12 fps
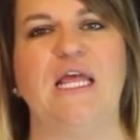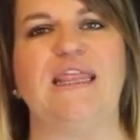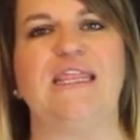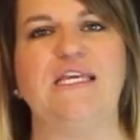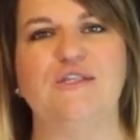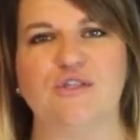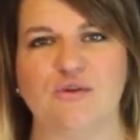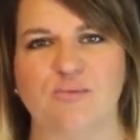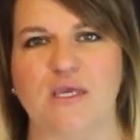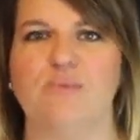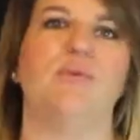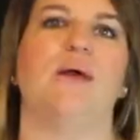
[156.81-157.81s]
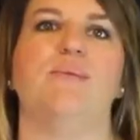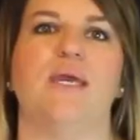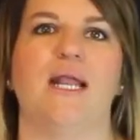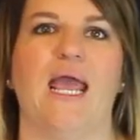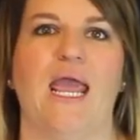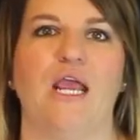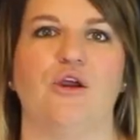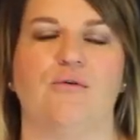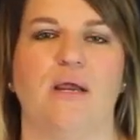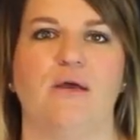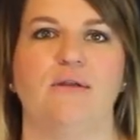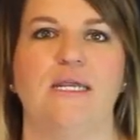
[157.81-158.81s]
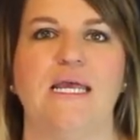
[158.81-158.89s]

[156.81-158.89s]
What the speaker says: These are the people I'm going to hang around.